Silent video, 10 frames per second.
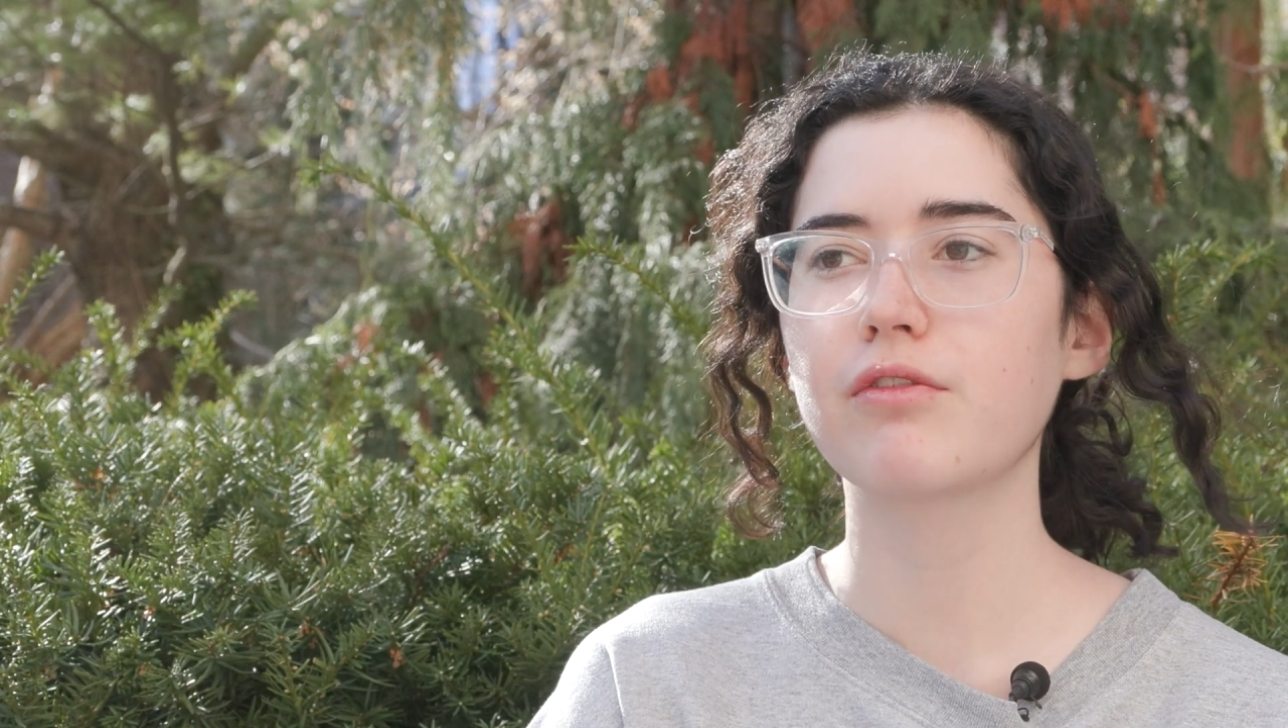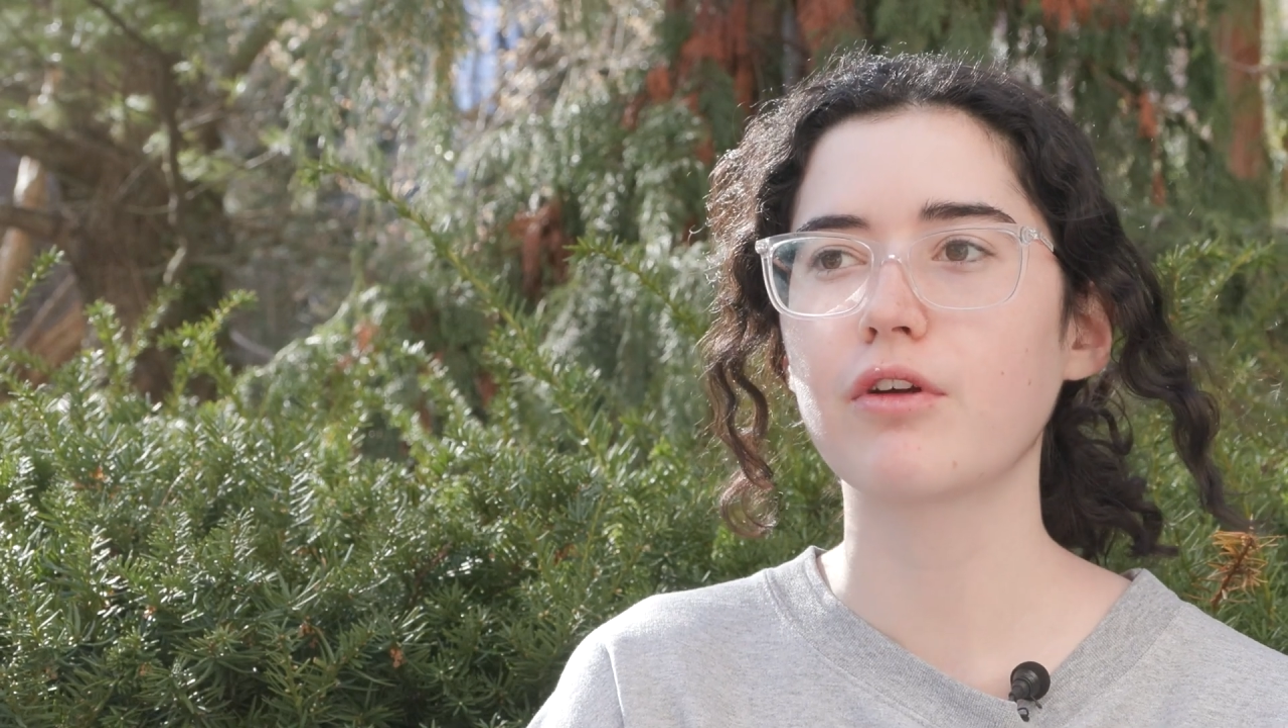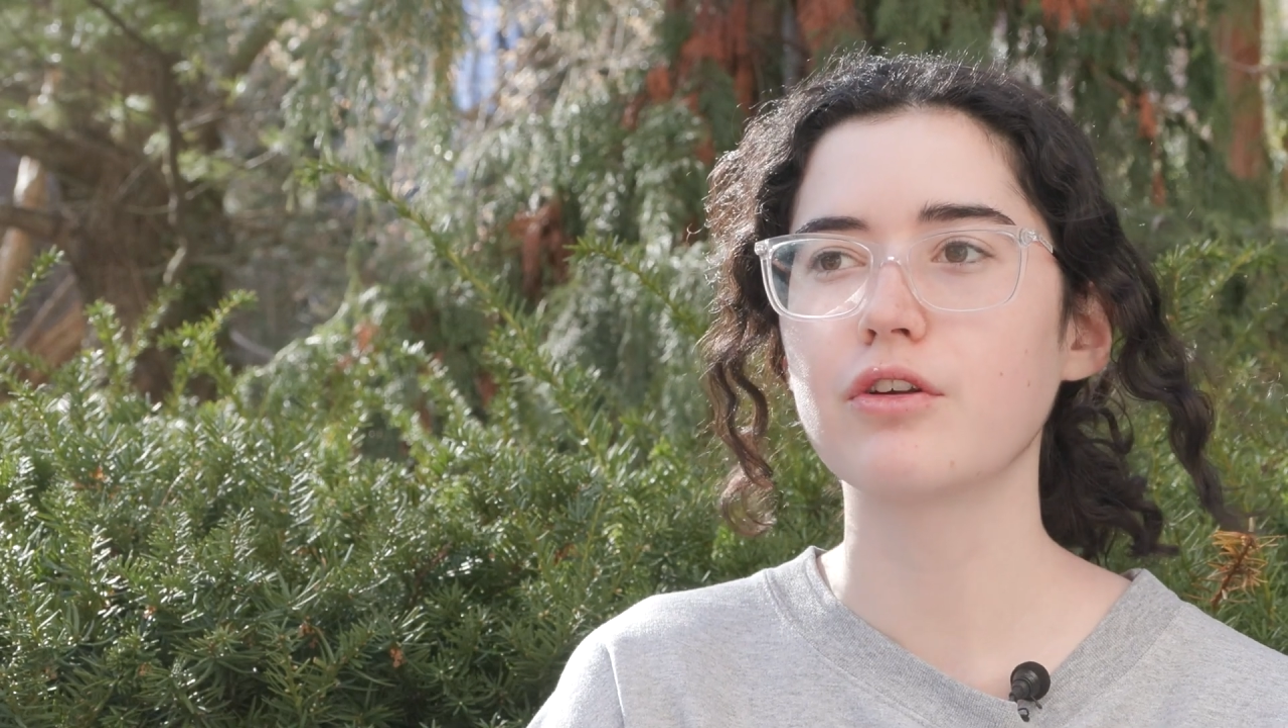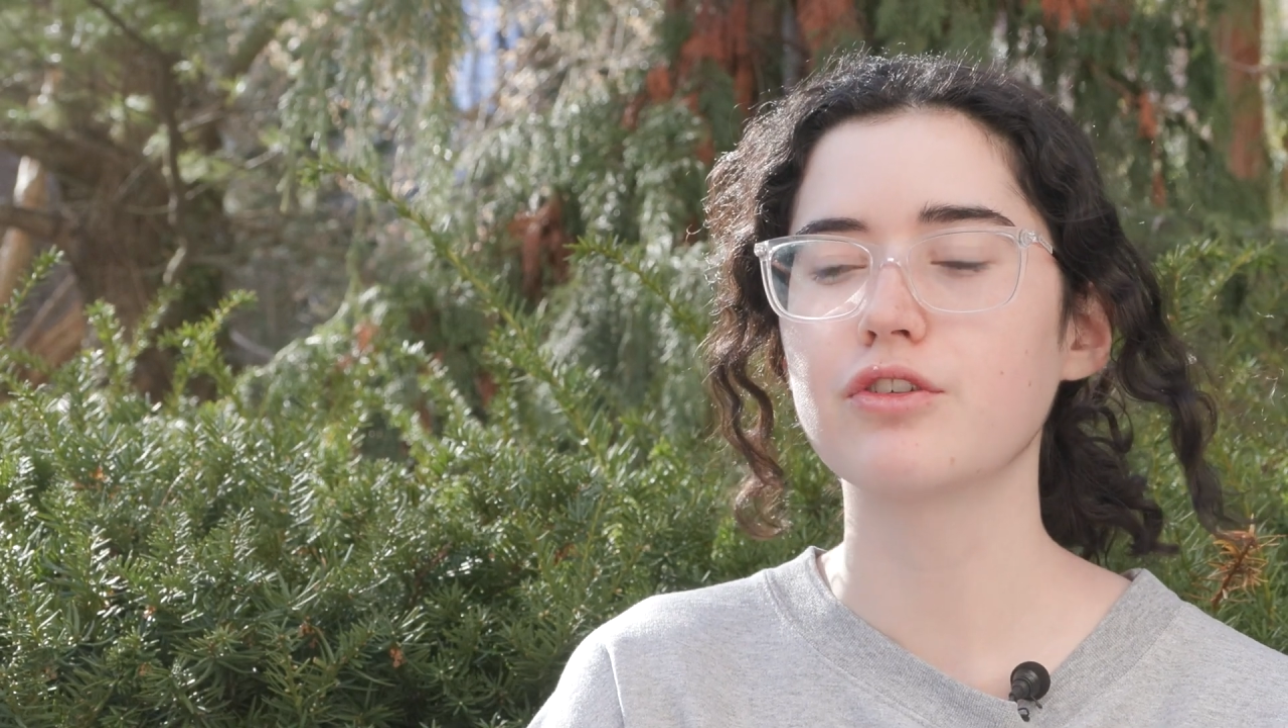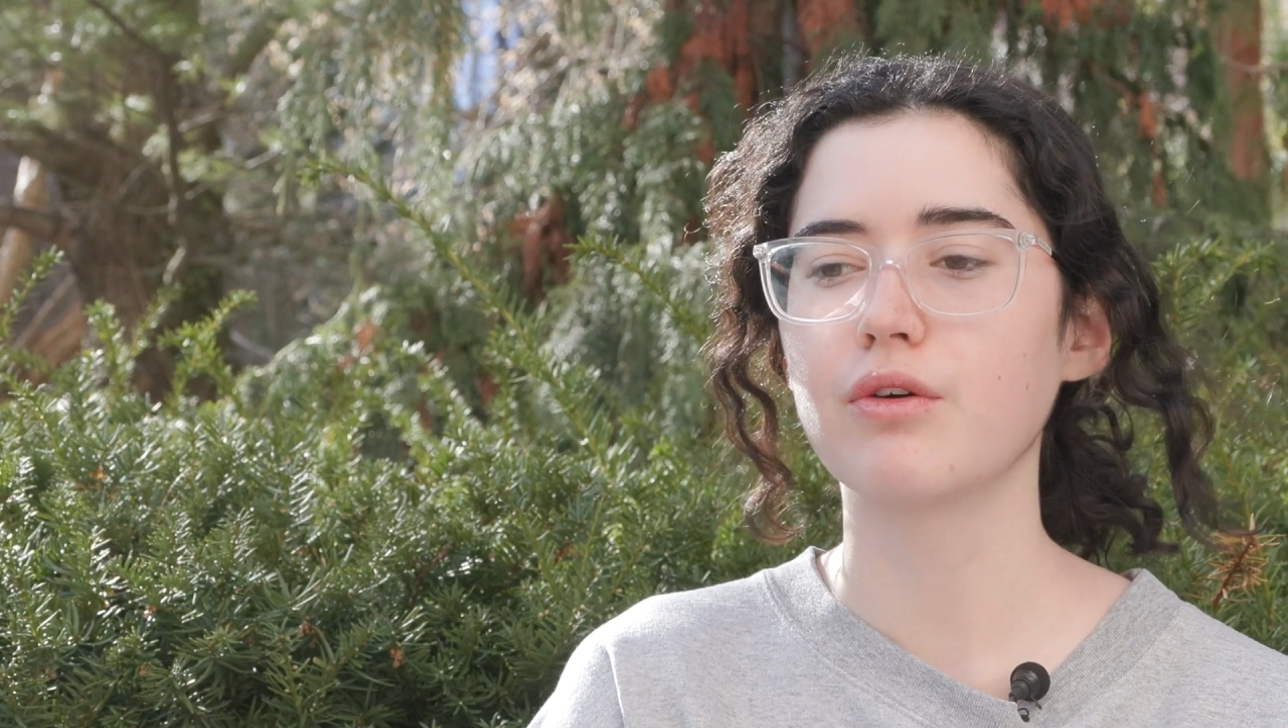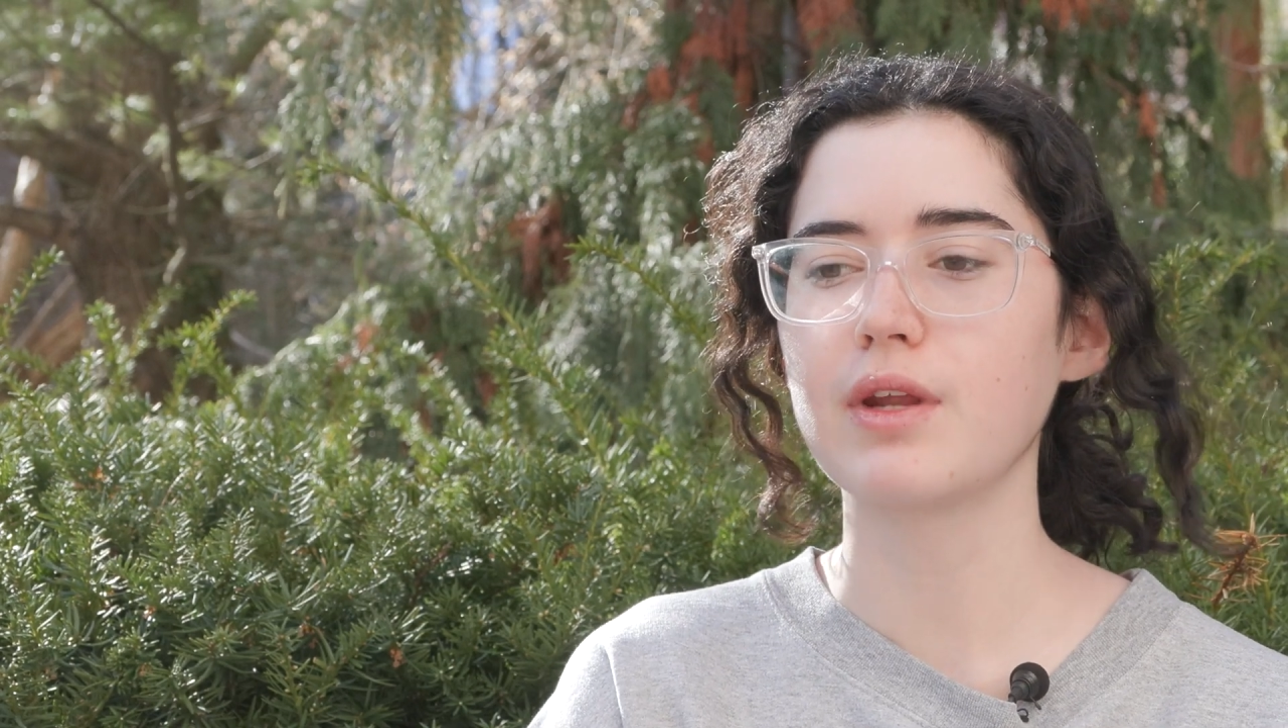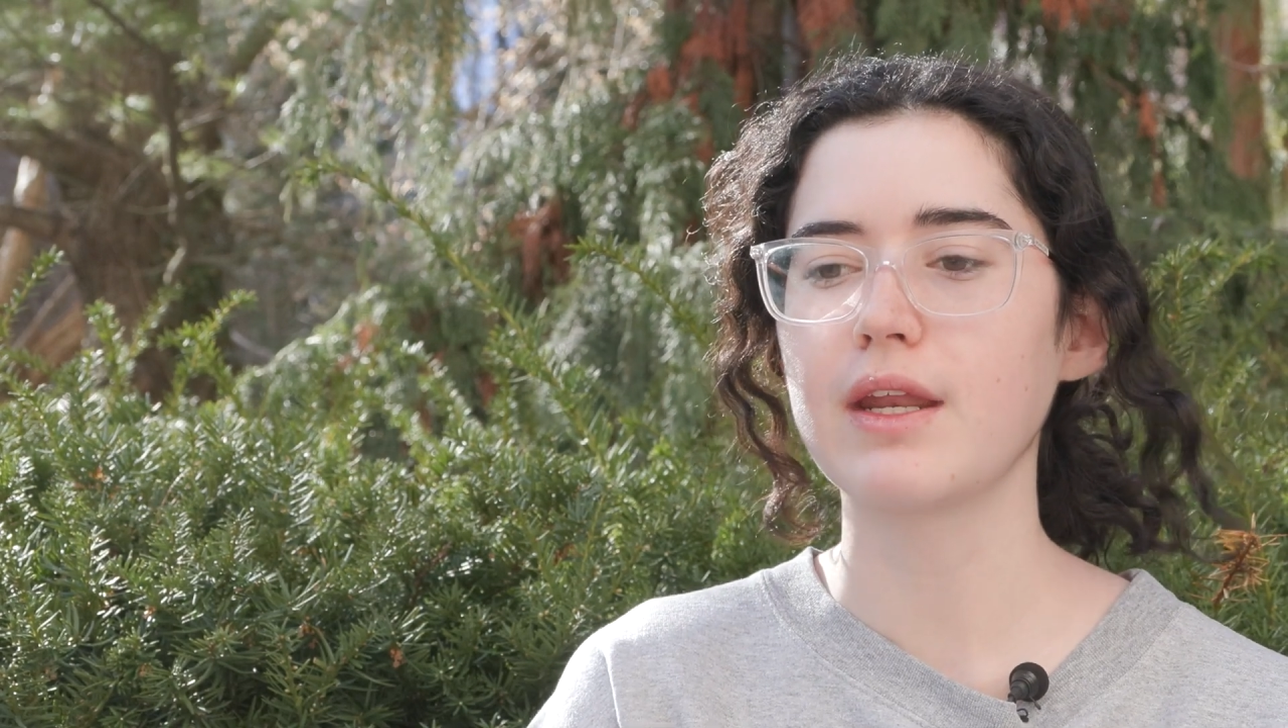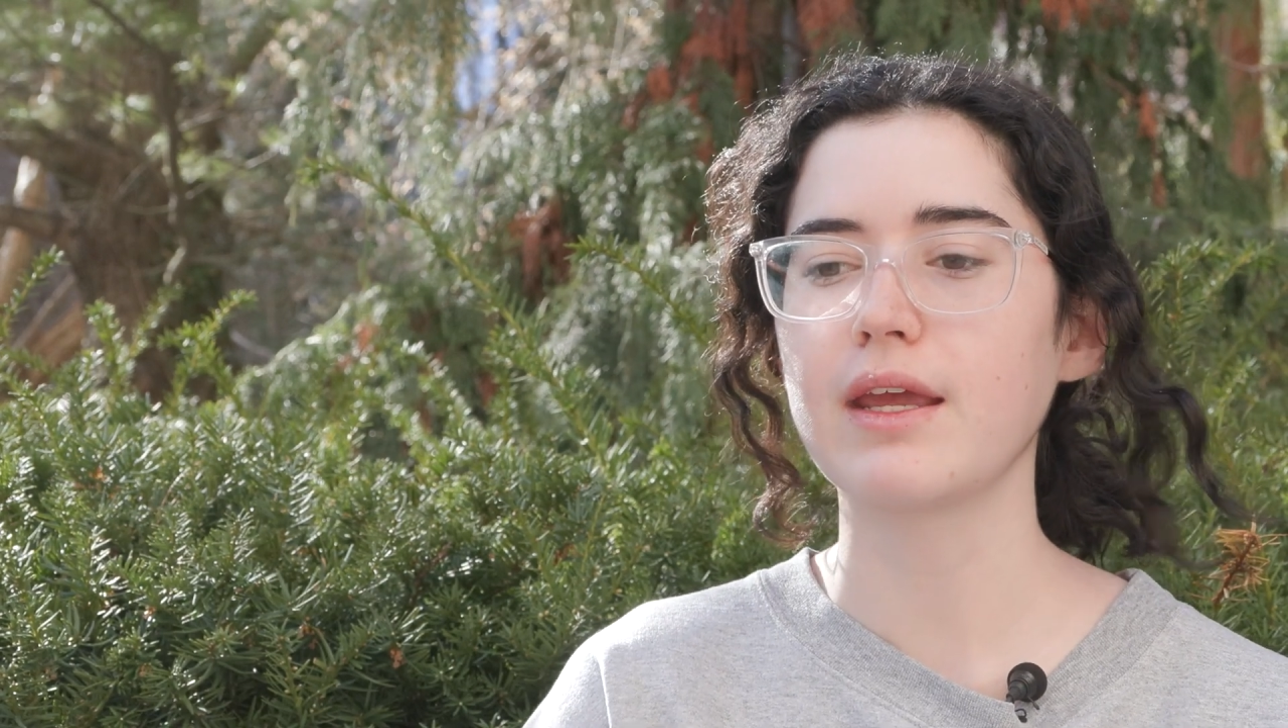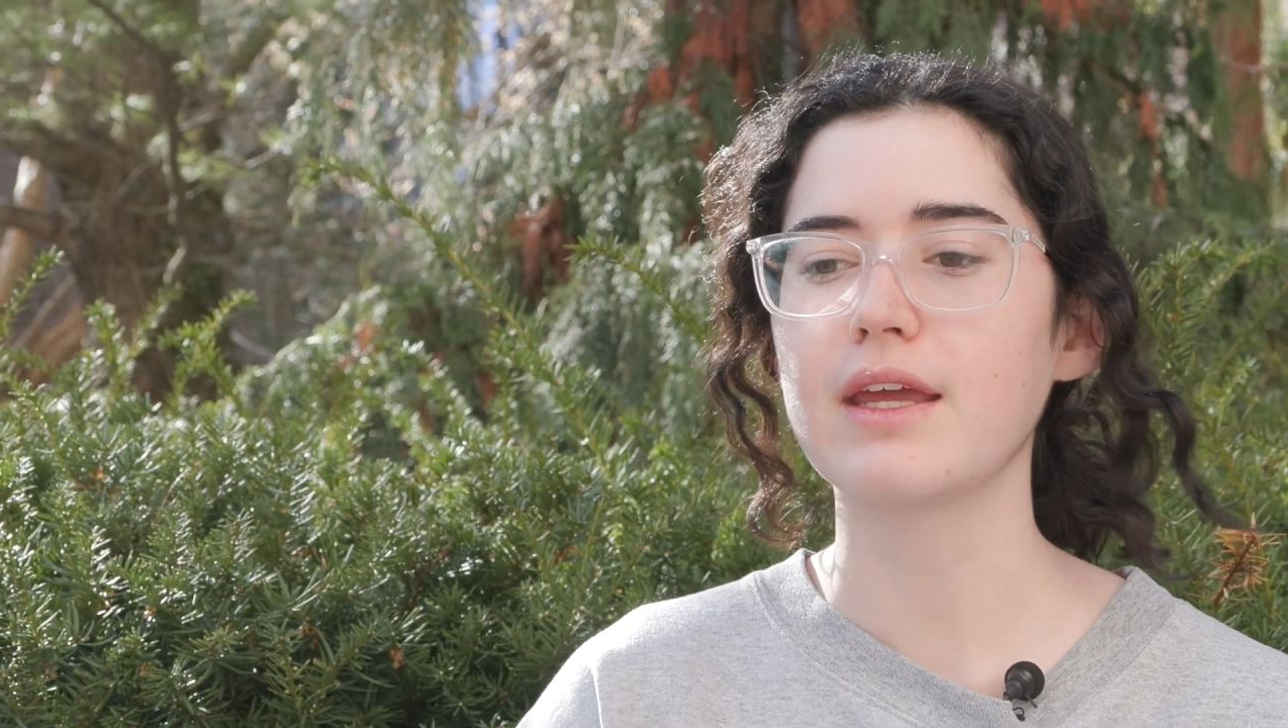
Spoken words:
start donating